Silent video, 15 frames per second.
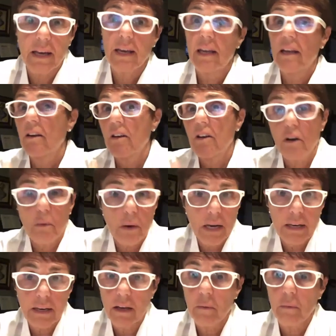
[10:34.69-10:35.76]
I had no
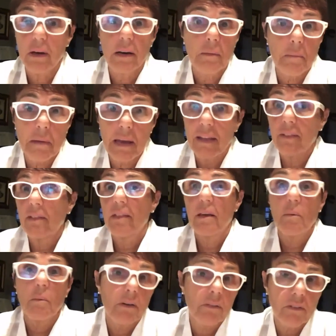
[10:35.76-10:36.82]
idea what it meant.
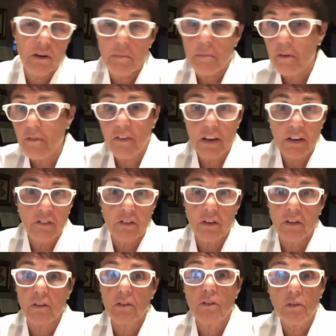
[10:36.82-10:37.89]
There wasn't a
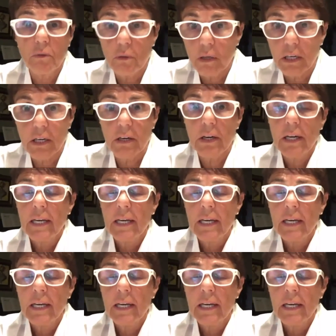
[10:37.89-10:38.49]
professional tour.